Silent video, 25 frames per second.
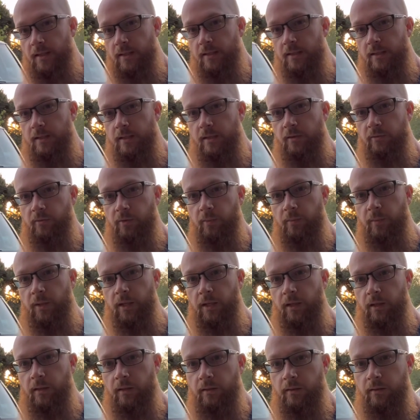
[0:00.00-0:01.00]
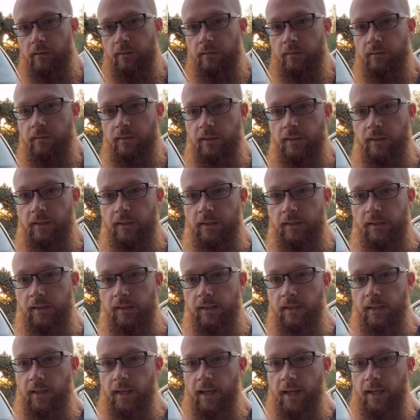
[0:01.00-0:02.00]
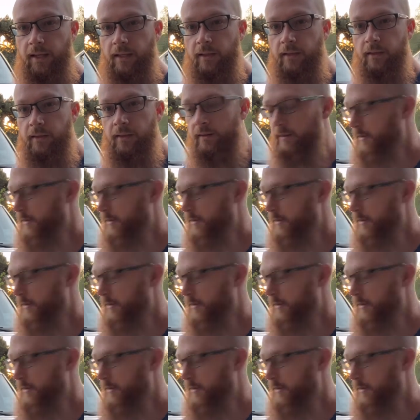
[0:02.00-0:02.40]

can see it from there, kinda.